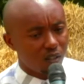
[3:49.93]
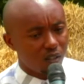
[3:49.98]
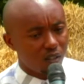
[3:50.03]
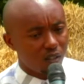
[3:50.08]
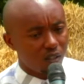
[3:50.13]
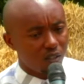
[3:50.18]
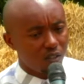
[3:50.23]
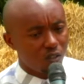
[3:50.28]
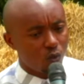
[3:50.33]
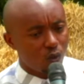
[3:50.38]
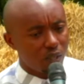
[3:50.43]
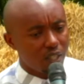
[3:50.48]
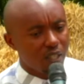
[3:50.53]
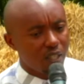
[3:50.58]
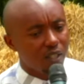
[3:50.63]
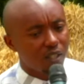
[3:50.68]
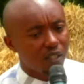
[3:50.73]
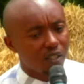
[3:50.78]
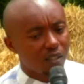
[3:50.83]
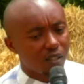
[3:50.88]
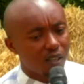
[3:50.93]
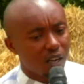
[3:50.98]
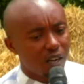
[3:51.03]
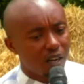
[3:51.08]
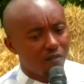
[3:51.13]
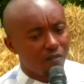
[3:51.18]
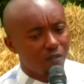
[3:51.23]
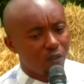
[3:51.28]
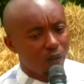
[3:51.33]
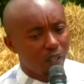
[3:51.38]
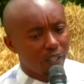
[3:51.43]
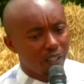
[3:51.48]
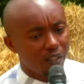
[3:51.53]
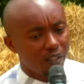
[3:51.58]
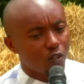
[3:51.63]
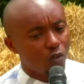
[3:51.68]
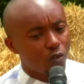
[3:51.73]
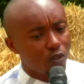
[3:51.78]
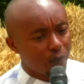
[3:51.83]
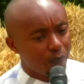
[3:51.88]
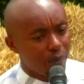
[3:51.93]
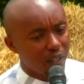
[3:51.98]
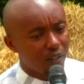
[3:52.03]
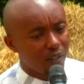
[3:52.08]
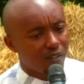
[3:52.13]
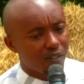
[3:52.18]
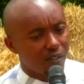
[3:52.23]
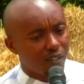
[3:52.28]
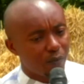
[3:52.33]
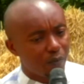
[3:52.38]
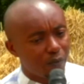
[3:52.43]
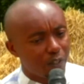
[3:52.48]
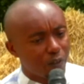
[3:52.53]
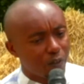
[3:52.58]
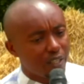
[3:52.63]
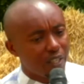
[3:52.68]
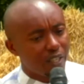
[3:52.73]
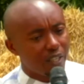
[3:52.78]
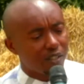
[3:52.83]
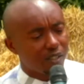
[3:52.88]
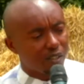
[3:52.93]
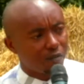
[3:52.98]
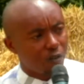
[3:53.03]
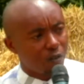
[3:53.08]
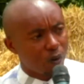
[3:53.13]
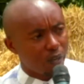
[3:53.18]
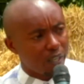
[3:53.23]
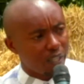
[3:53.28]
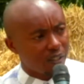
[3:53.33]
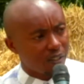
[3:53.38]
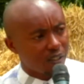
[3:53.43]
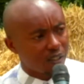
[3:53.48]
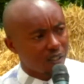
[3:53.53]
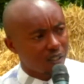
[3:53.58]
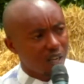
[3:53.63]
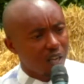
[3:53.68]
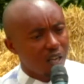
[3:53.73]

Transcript: your years have no end. You remain the same and your years have no end.